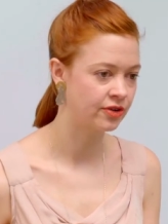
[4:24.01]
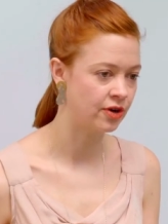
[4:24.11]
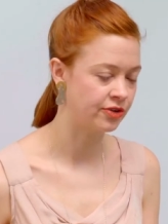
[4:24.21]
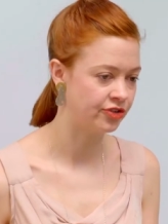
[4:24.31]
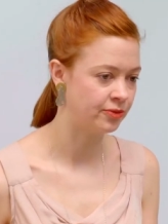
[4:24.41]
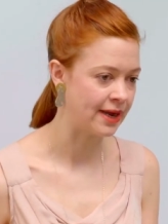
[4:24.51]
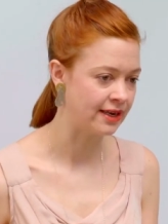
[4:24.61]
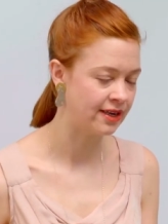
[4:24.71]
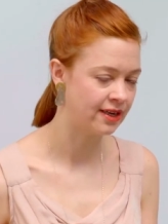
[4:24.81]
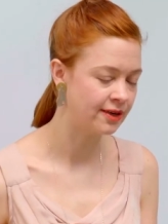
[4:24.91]
costume
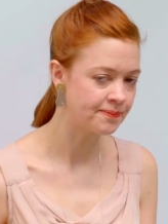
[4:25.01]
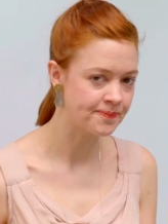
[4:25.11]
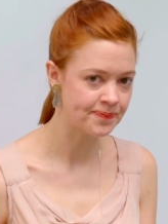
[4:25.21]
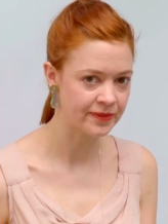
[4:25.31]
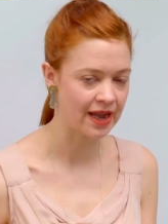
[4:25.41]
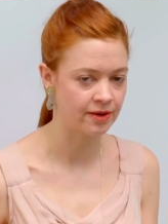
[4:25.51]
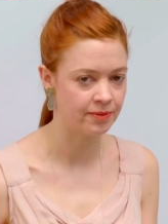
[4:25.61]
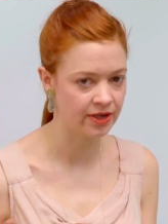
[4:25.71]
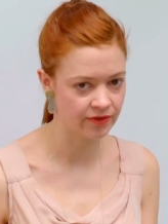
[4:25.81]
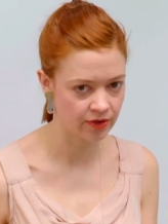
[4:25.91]
making and a
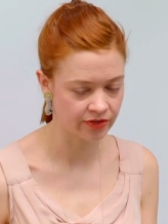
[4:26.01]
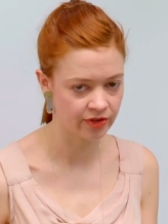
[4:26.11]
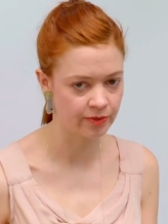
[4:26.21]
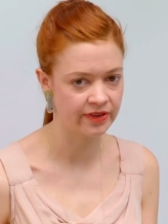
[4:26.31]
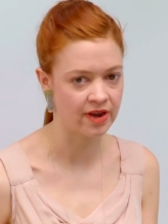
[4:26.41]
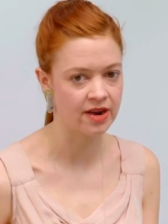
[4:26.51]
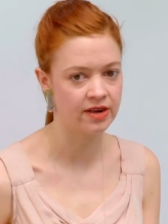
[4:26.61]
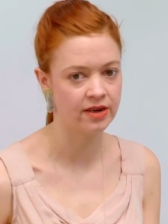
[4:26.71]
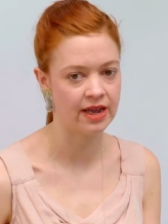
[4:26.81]
bit of costume design.